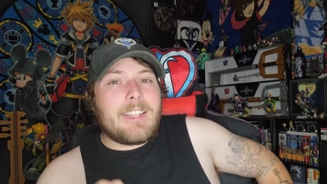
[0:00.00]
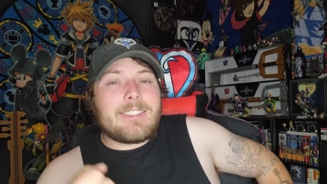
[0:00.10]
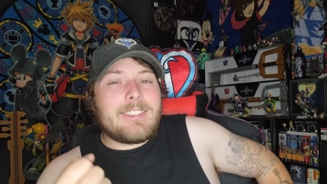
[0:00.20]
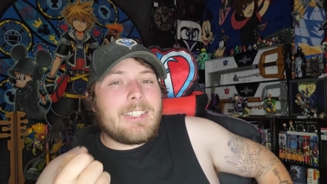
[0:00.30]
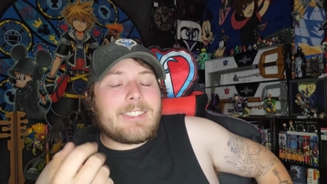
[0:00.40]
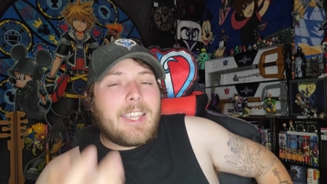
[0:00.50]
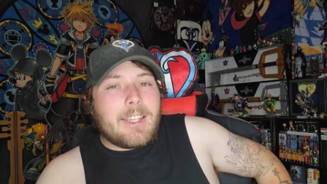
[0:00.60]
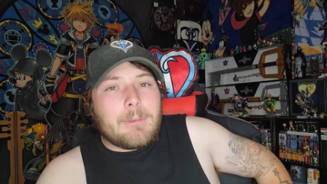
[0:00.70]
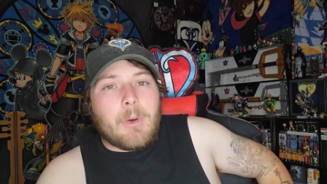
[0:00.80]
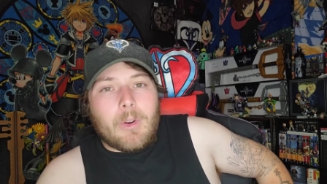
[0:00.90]
it's it's
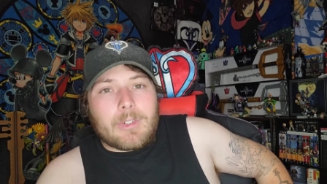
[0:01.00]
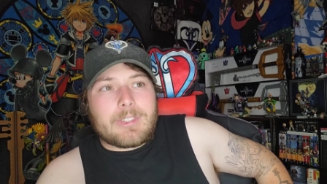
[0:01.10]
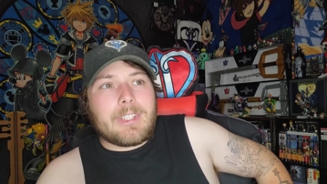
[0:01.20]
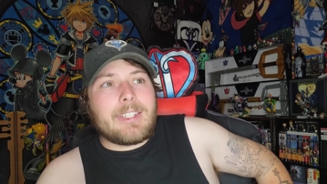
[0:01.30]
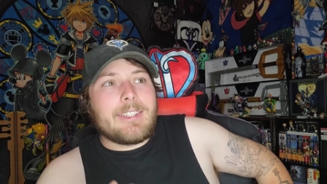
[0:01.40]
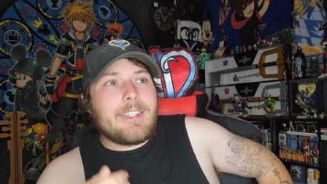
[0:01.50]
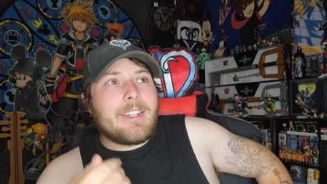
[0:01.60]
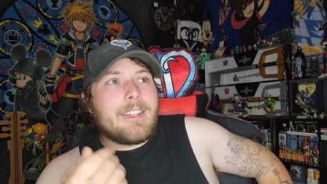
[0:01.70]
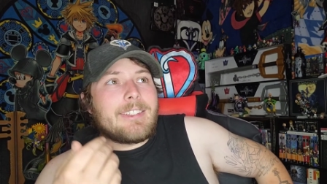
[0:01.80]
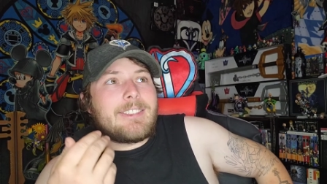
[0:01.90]
Kingdom Hearts. Like it,
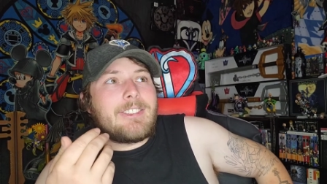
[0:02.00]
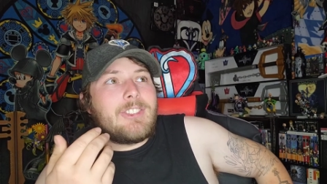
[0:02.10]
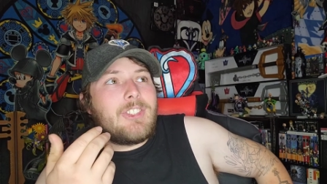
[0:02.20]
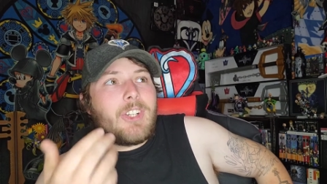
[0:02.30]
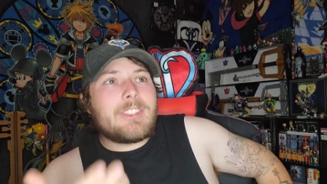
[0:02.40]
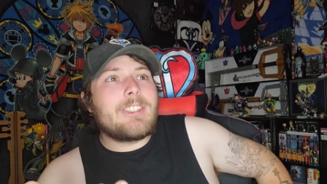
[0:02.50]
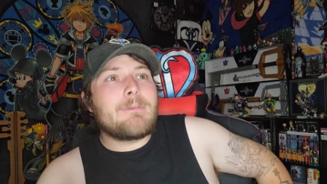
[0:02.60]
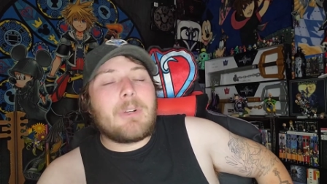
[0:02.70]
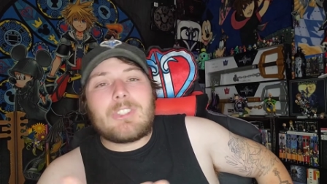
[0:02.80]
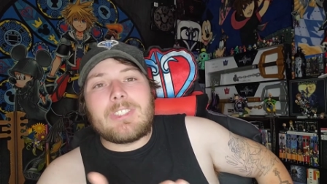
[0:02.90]
it's just
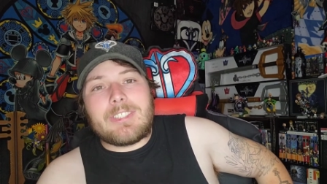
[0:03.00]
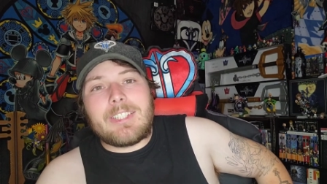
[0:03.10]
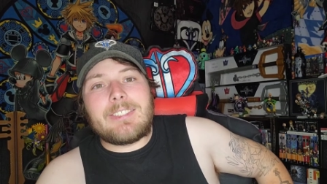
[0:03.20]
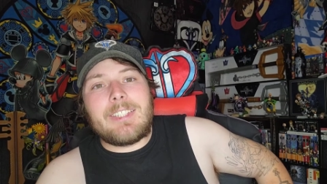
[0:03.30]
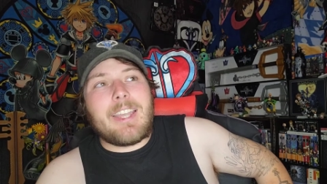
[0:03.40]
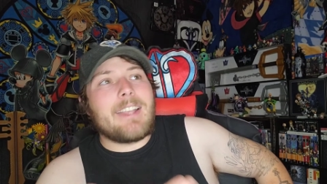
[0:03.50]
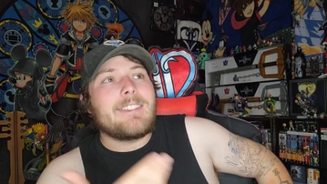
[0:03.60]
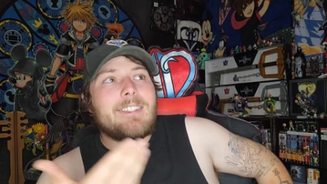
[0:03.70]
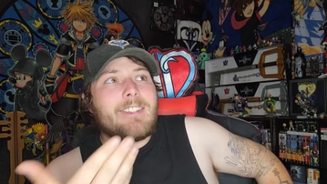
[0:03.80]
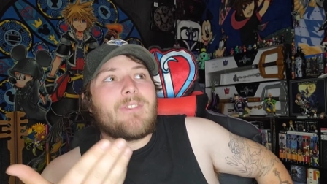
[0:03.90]
as much as Disney
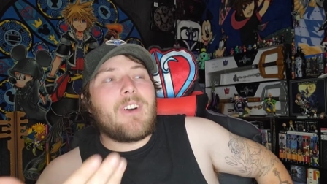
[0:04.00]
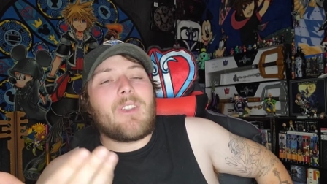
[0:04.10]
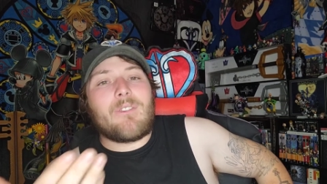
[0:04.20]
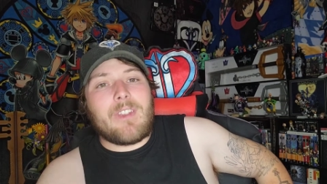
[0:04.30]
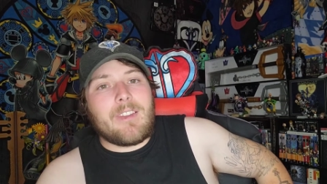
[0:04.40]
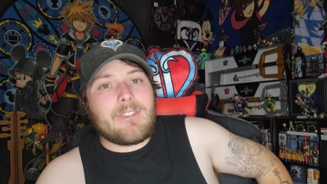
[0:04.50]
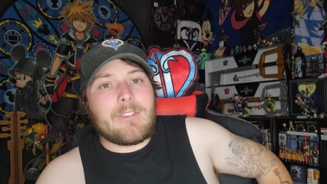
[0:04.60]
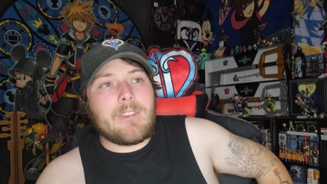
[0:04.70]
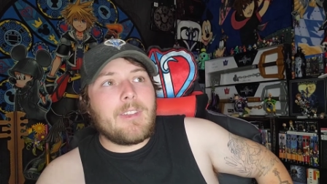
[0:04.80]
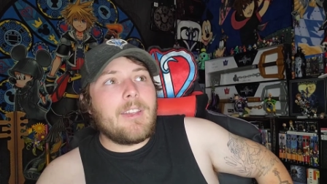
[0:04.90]
as it is Final
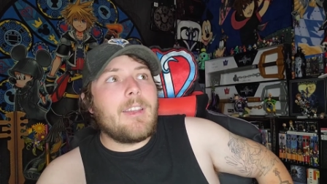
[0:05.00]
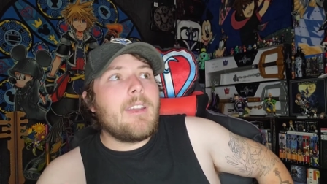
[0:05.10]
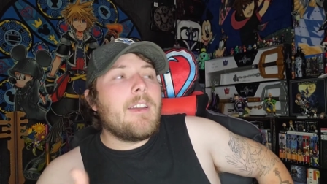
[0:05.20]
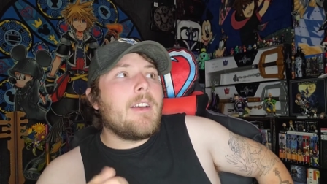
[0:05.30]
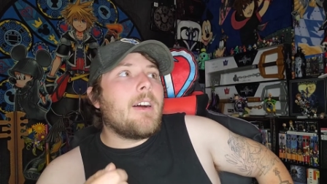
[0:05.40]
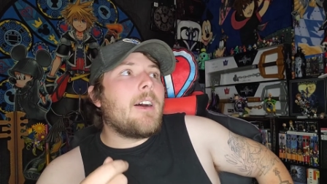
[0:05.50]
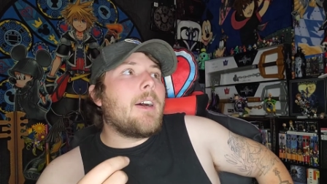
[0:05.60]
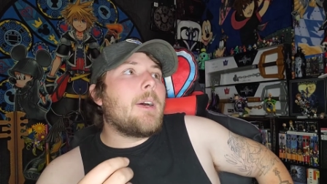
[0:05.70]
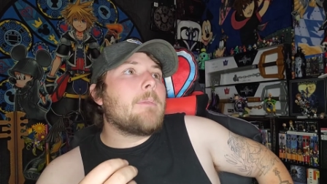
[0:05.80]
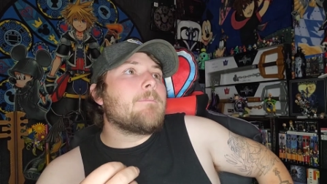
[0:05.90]
Fantasy.
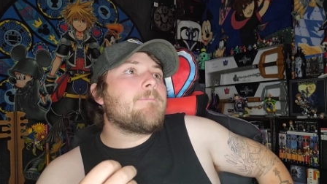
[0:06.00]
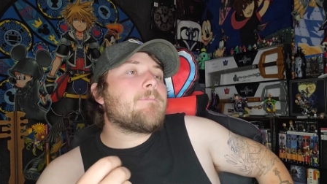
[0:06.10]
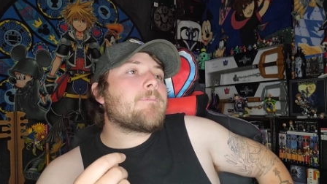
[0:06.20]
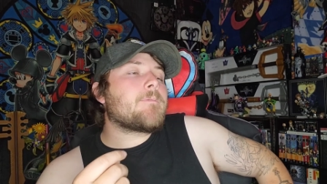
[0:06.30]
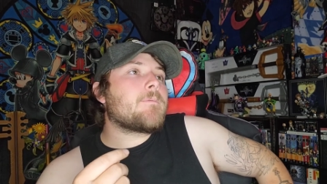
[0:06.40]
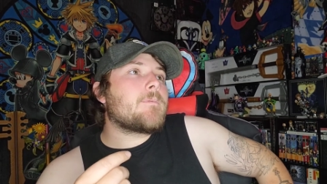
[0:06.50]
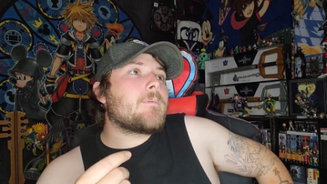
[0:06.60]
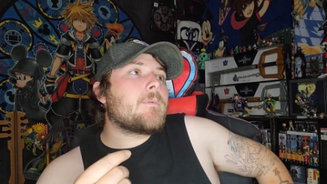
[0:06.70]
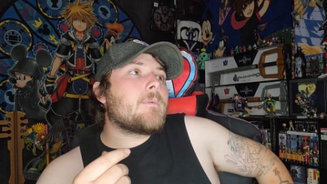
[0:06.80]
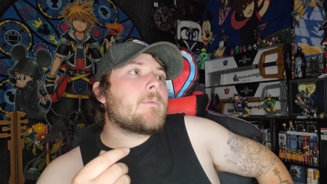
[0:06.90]
Um,
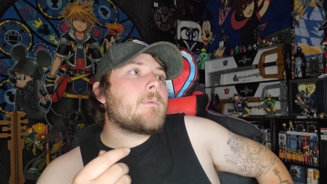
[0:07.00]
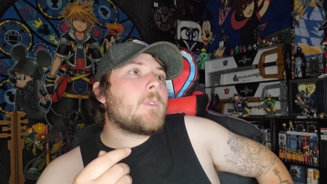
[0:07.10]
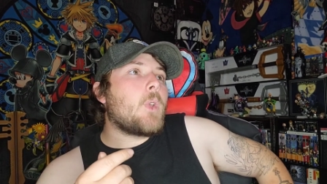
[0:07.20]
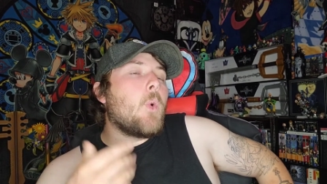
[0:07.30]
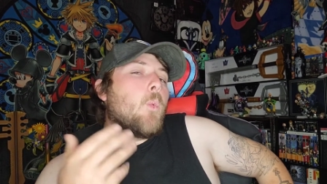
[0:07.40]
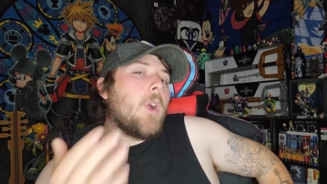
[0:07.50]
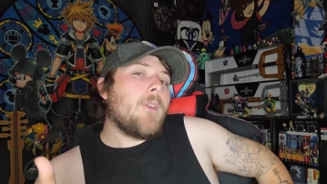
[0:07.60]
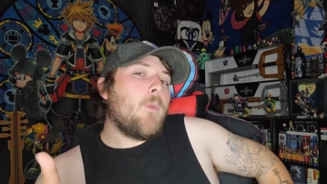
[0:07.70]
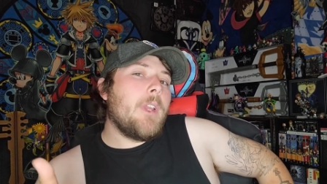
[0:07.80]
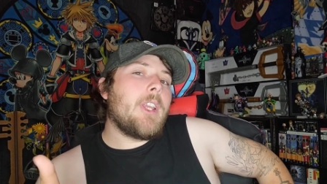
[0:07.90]

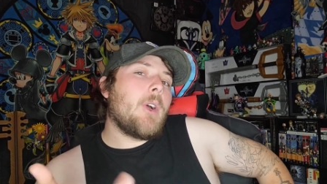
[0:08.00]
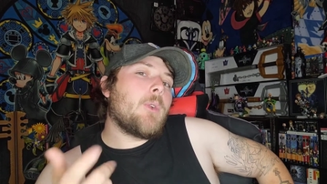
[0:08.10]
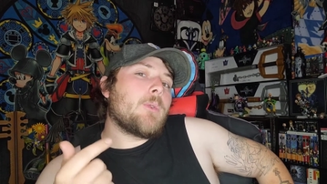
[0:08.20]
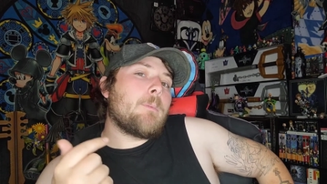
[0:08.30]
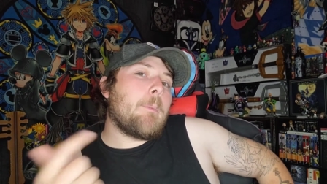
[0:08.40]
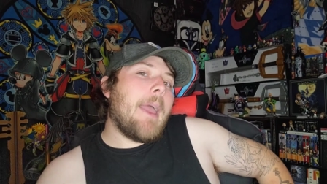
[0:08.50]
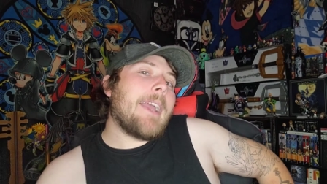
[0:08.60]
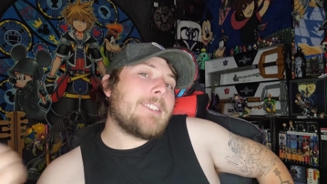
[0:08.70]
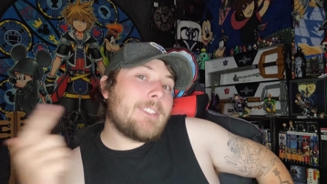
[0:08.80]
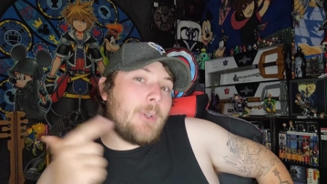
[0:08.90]
what if we go
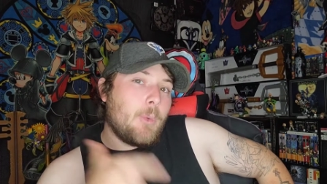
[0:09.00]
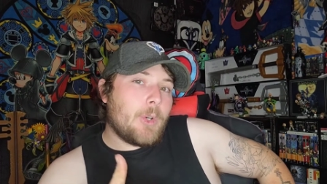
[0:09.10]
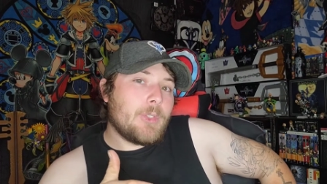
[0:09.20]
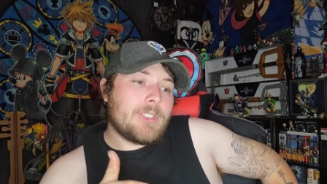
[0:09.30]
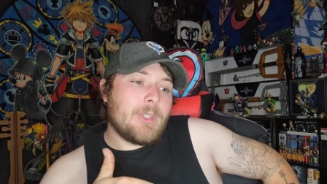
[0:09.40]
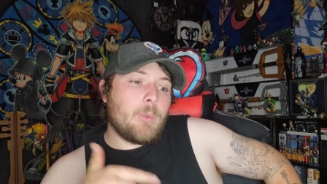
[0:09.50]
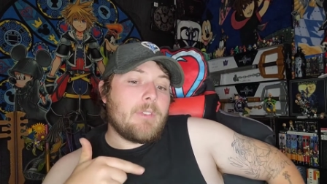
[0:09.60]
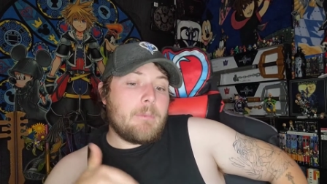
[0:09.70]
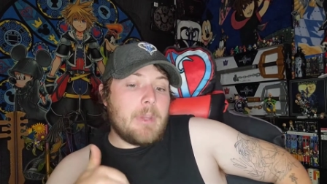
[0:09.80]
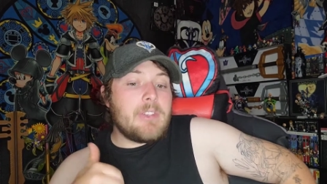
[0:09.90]
back to worlds that
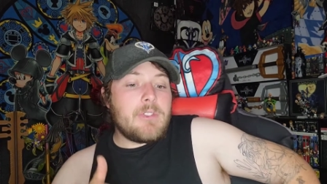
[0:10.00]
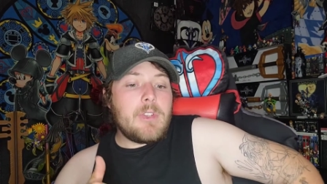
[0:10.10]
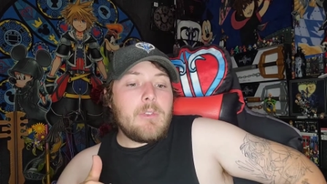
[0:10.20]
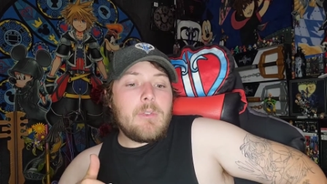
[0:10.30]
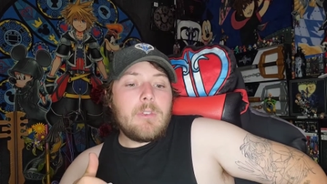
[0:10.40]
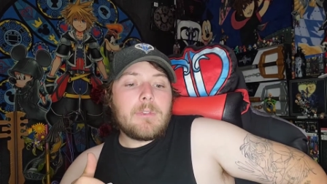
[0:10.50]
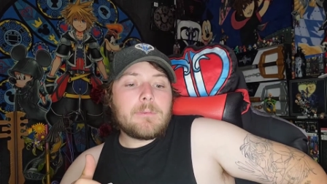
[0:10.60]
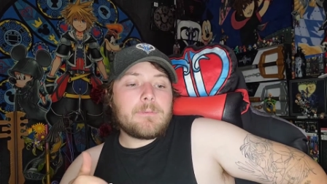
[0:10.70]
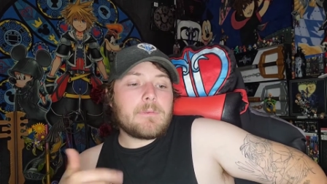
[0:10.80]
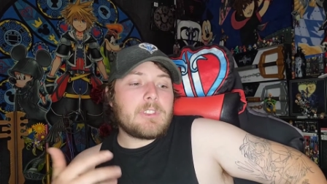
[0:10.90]
we've been to?
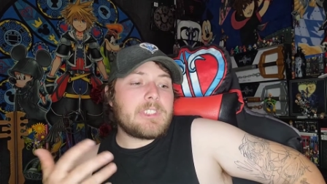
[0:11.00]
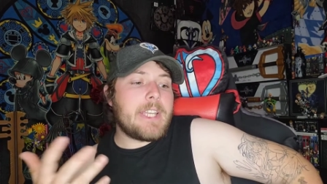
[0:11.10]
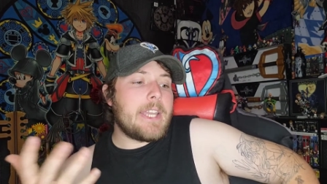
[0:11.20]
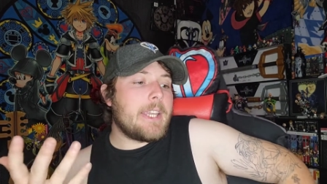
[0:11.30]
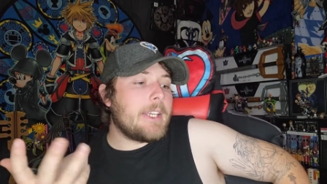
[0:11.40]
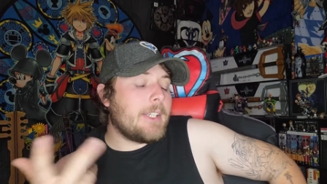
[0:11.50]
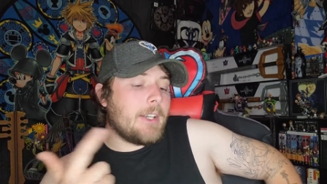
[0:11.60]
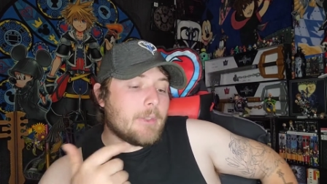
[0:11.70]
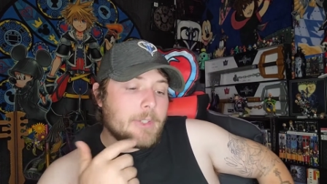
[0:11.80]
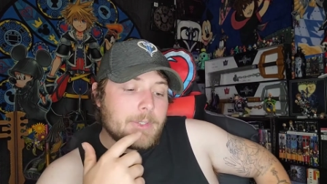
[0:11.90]
Say
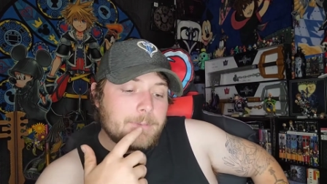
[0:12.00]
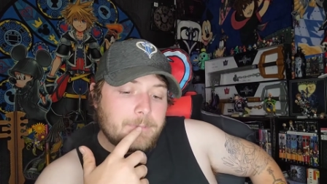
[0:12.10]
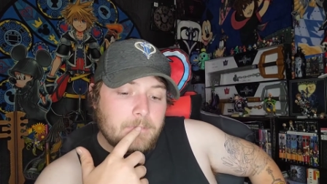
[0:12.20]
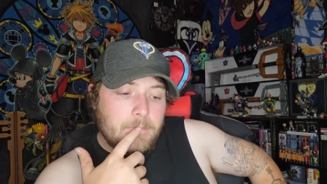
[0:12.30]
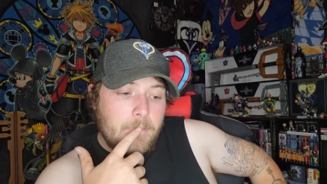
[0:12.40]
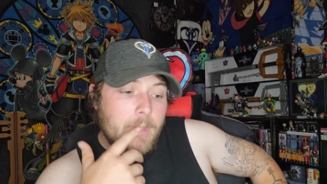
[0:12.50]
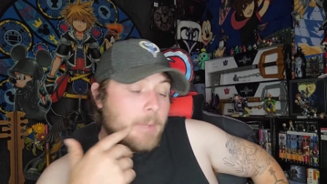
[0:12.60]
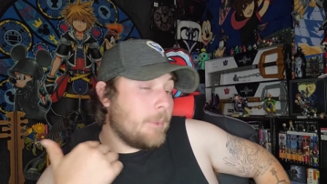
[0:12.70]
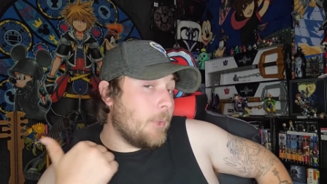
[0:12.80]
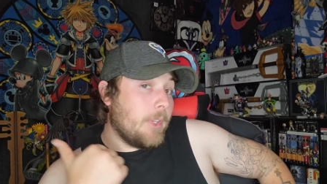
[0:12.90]
I don't know,
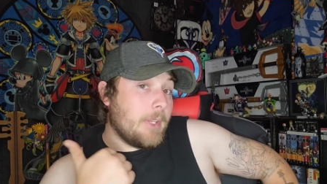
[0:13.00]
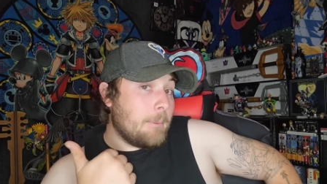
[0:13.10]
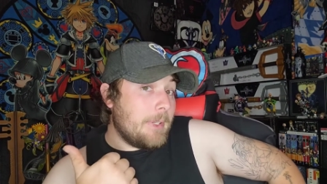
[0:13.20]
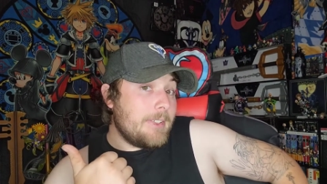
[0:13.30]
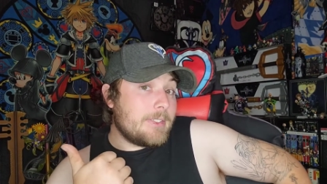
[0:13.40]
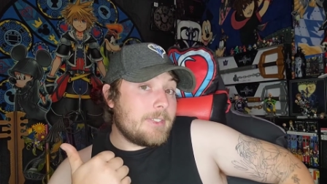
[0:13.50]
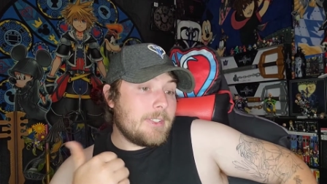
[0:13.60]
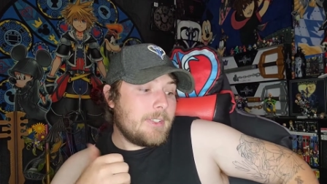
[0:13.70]
Beauty and the Beast,